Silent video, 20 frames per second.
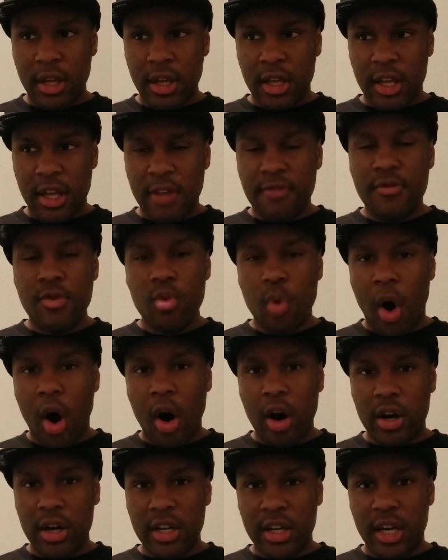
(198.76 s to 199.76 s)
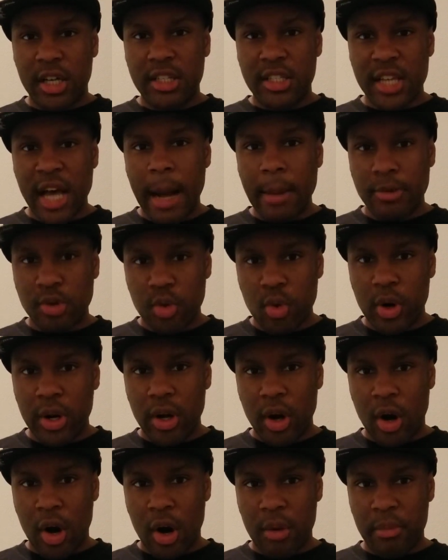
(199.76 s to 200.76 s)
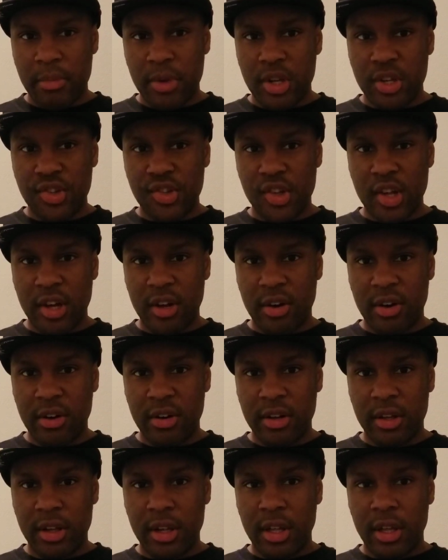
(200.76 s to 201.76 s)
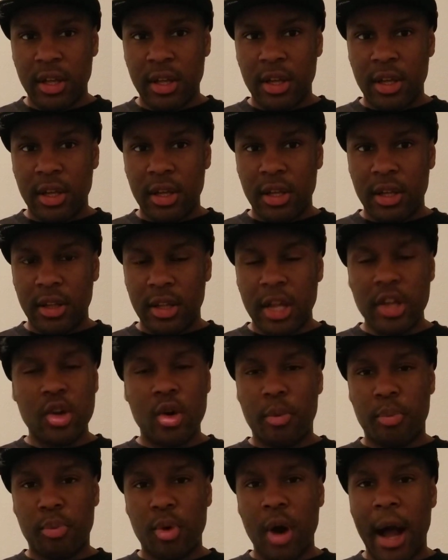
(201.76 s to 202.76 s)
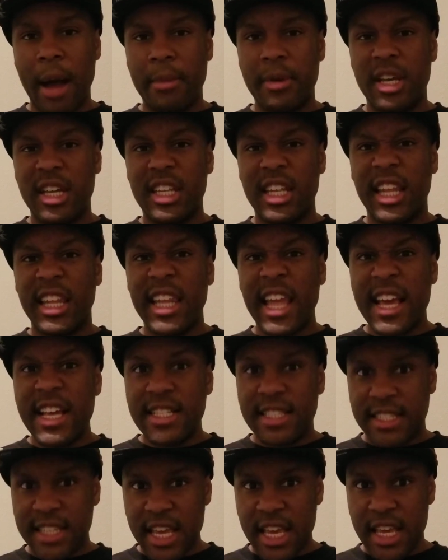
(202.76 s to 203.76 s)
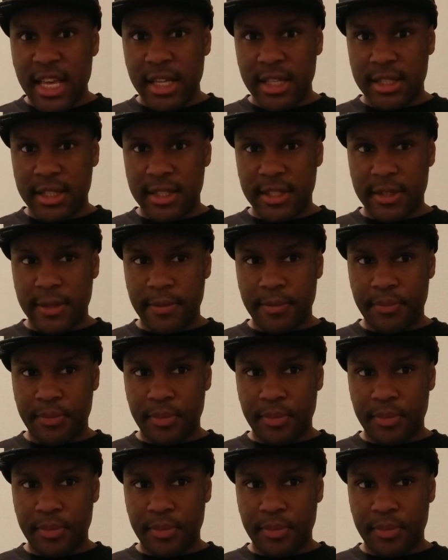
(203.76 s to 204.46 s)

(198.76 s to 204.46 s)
If you are a top 20 R&B singer, then you're probably in the late teens.